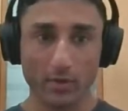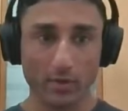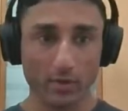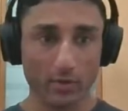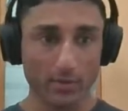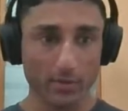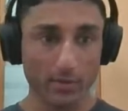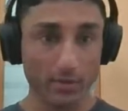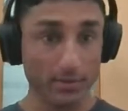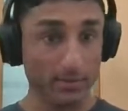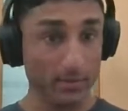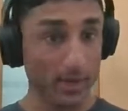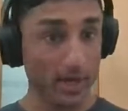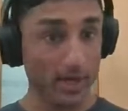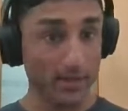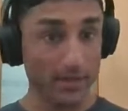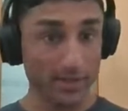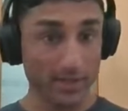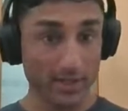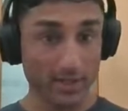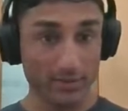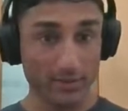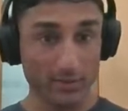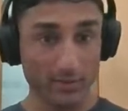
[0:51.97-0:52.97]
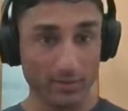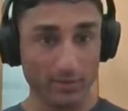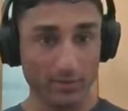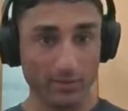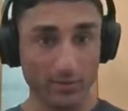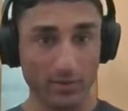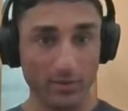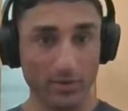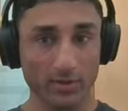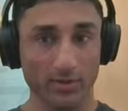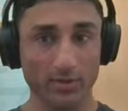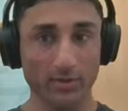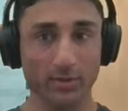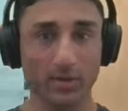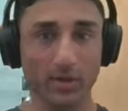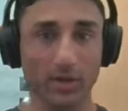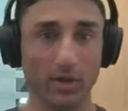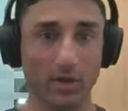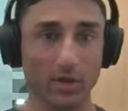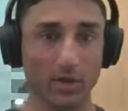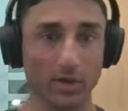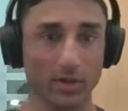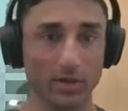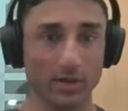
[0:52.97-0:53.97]
smart tips with you
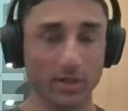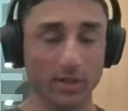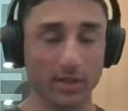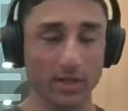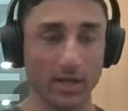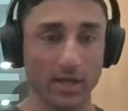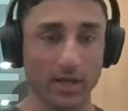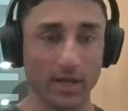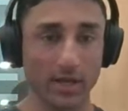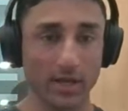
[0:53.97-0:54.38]
on